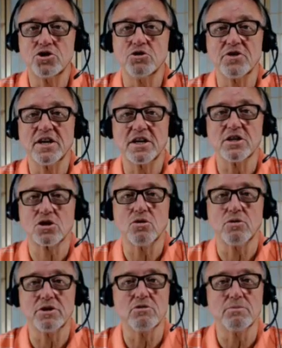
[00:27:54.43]
you think it's
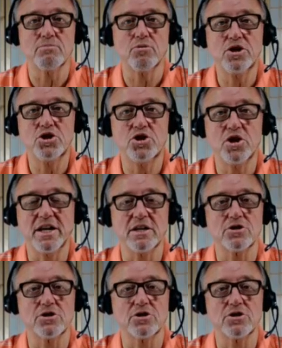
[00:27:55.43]
going to appreciate.